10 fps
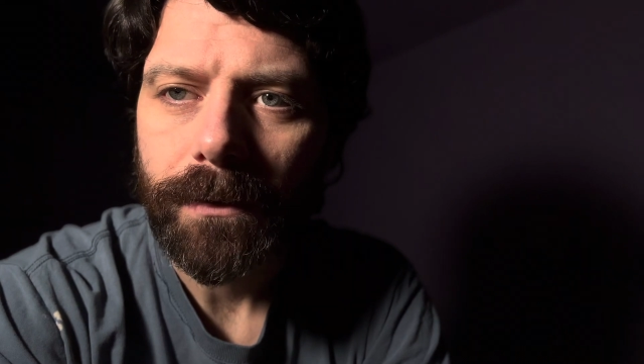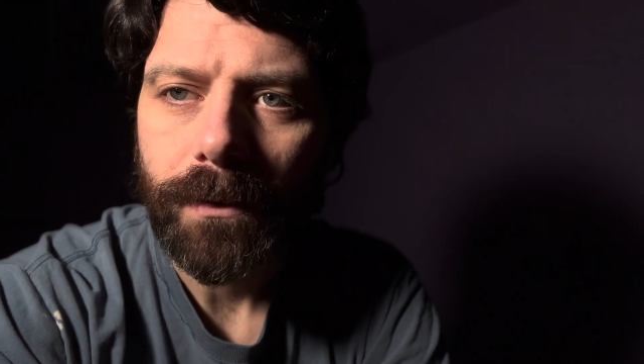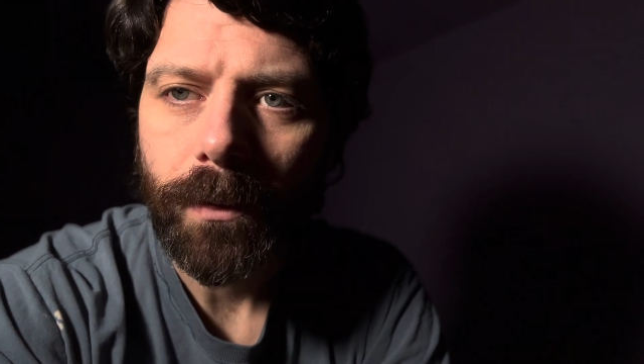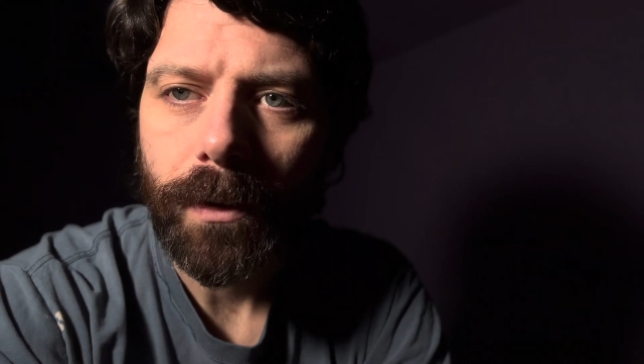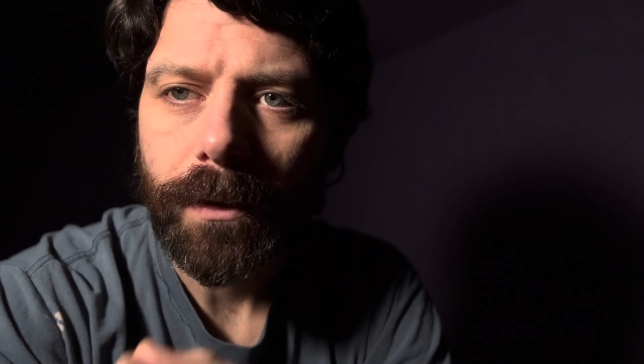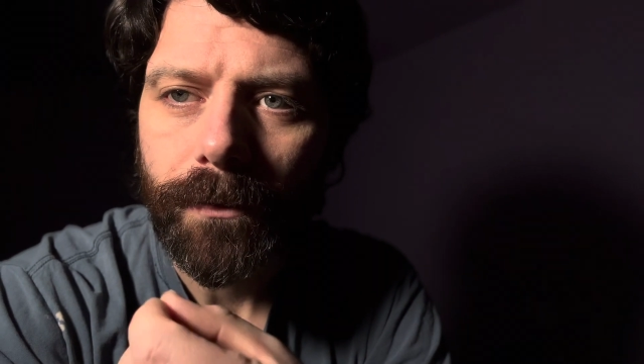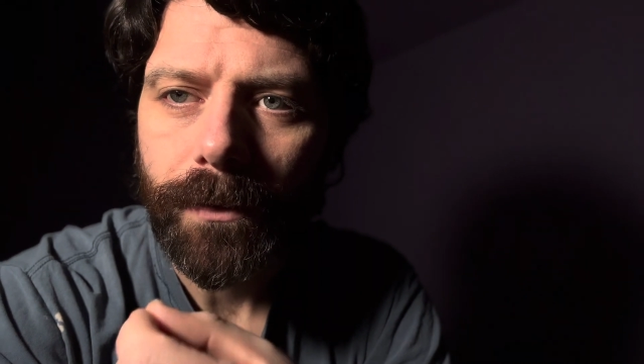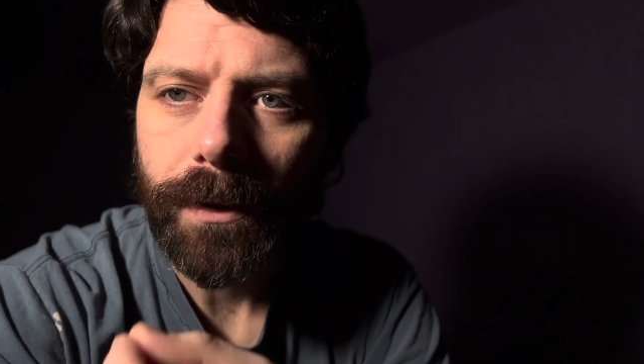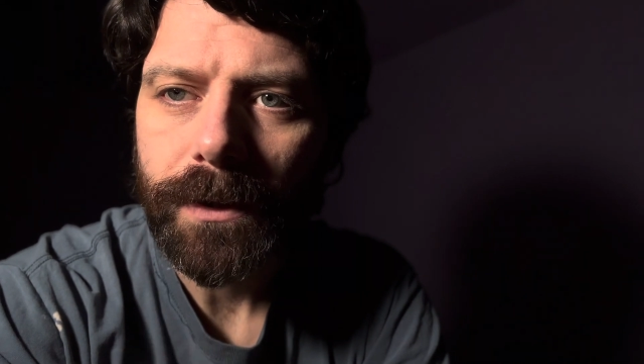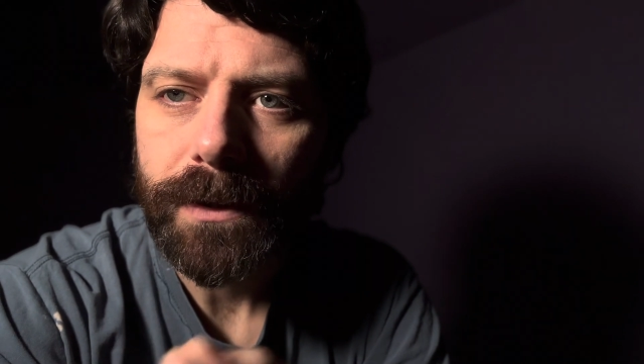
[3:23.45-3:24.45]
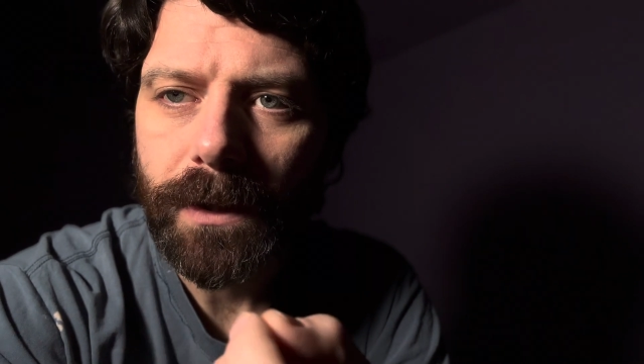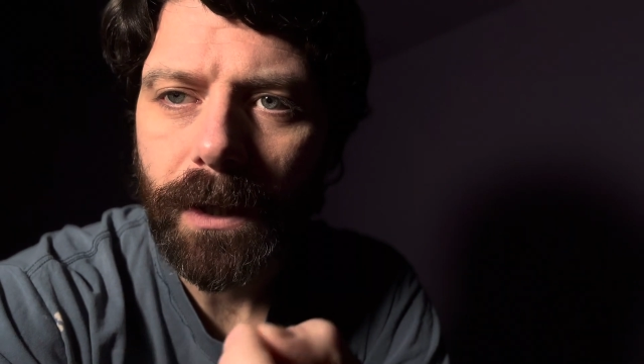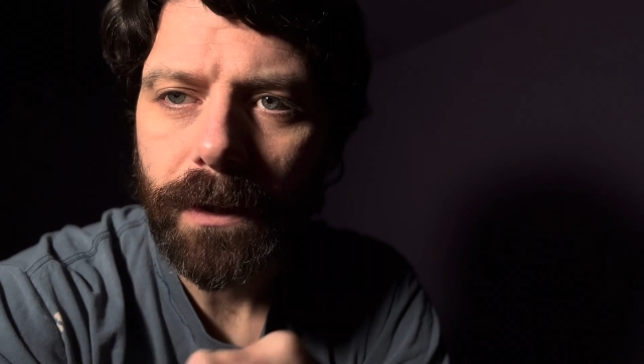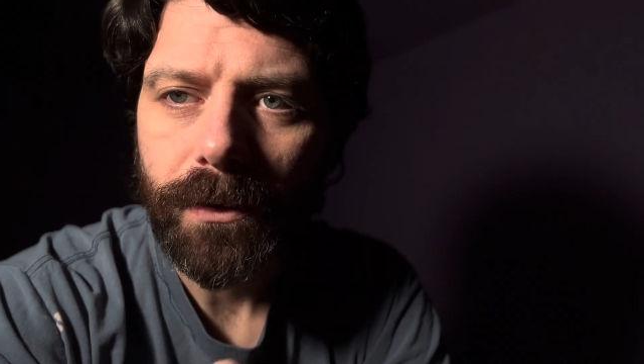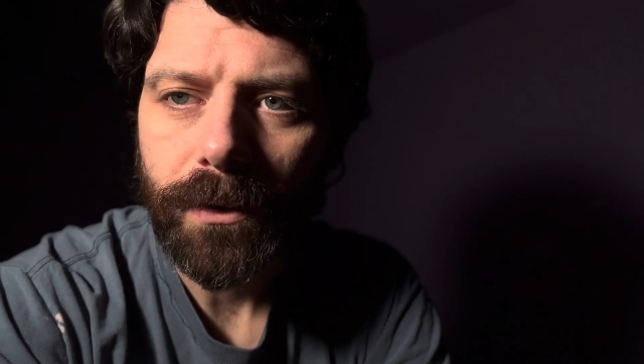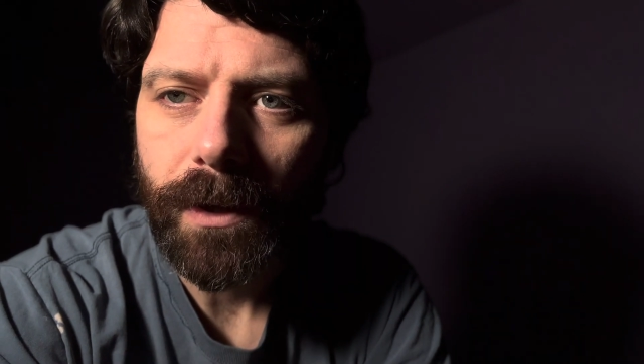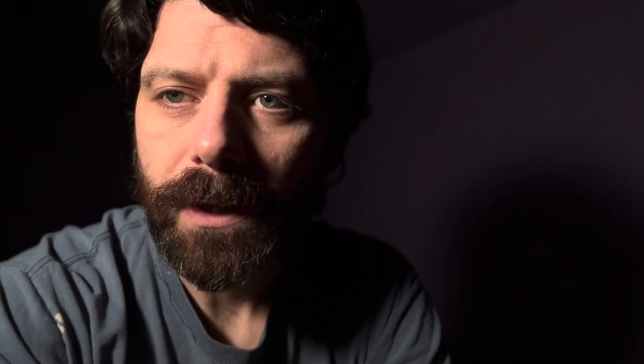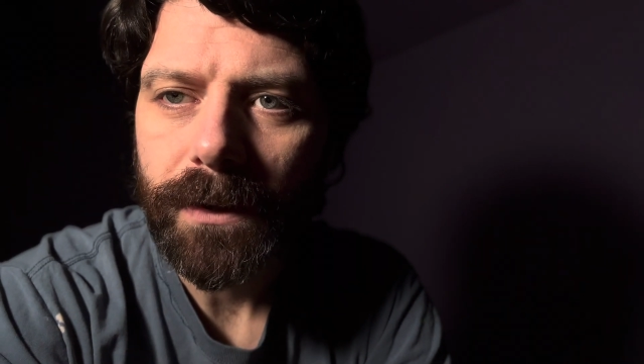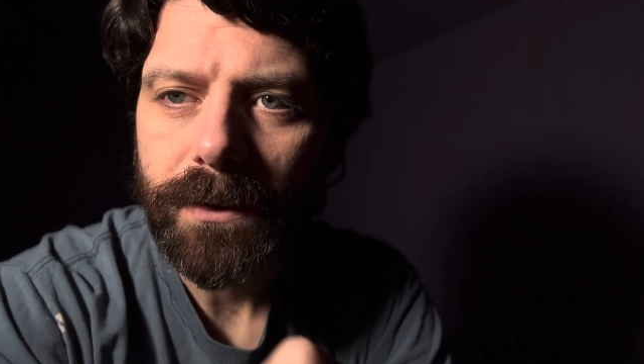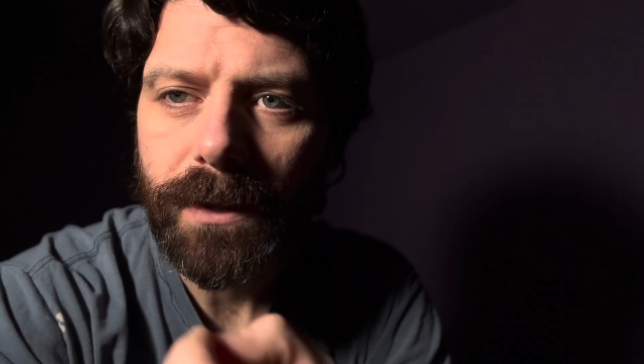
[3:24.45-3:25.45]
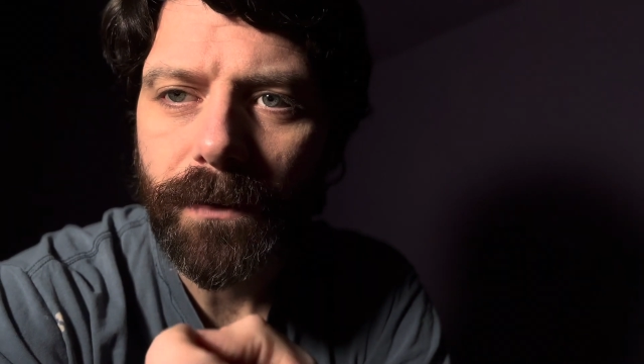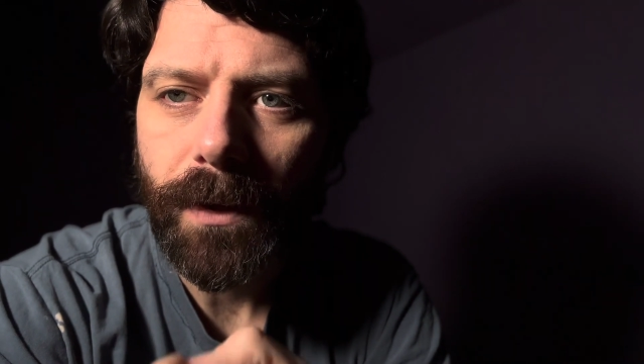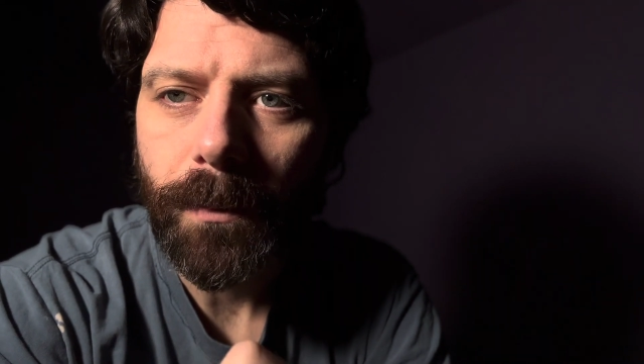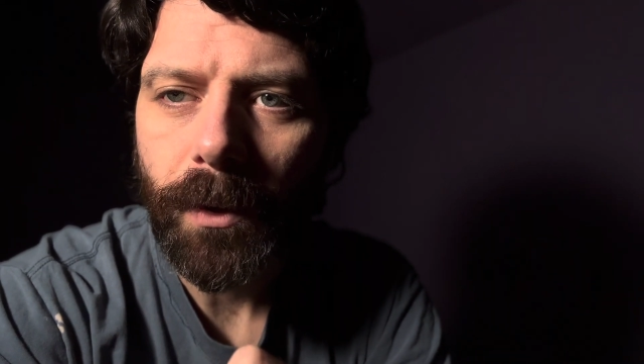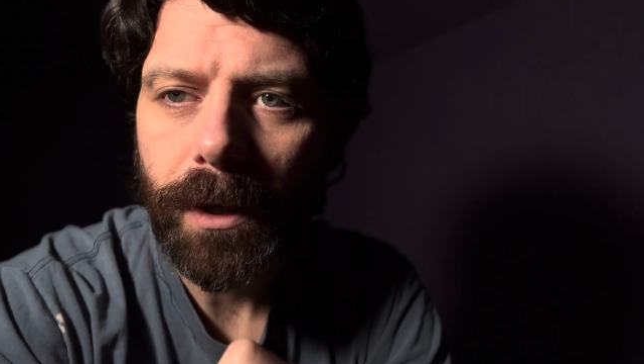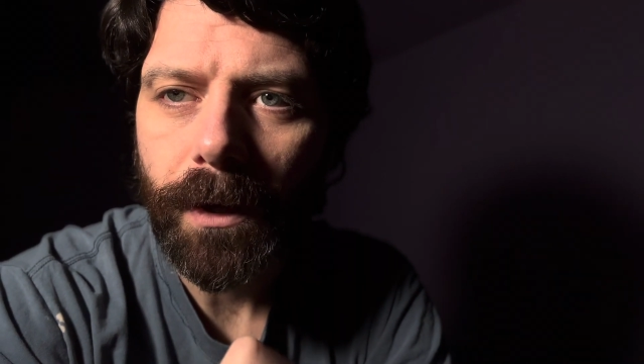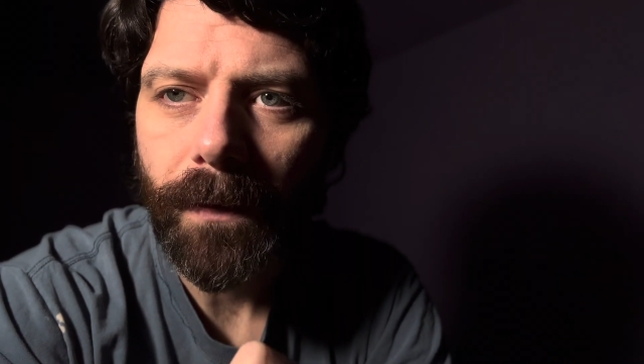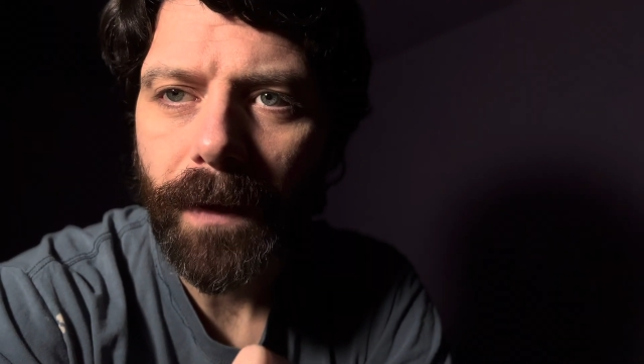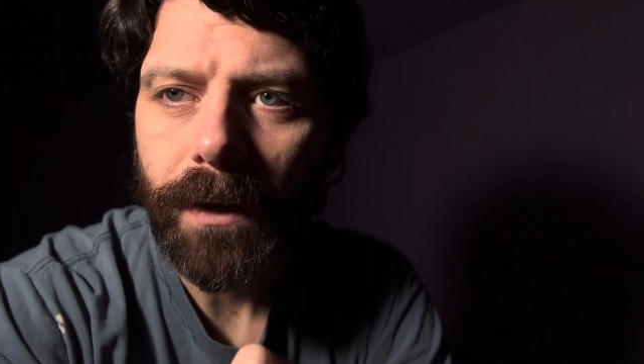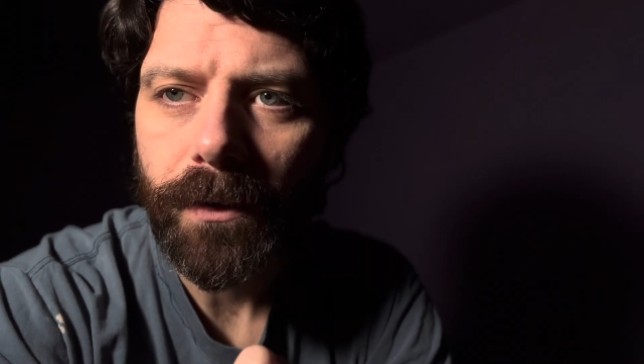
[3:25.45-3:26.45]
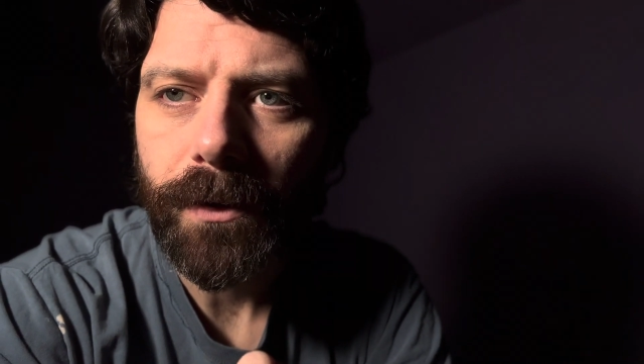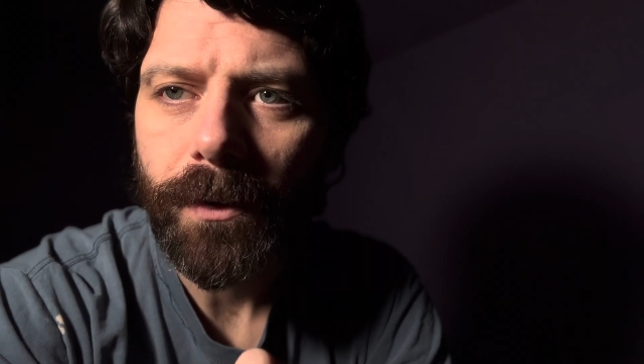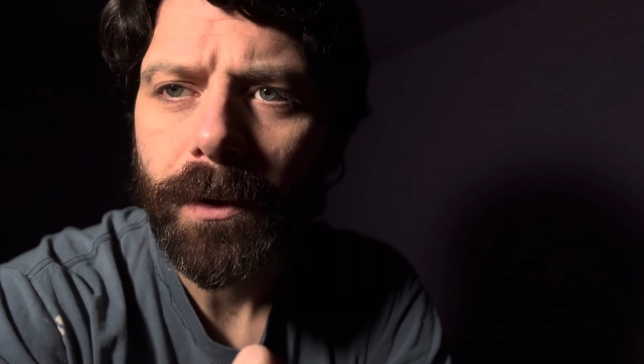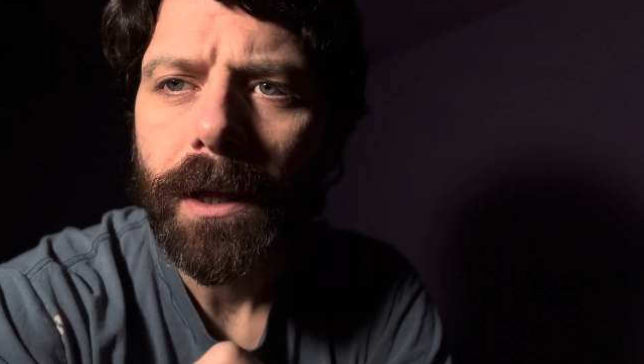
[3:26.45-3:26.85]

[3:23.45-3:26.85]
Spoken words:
or if I'll just cut to like stuff that I'm working on that too.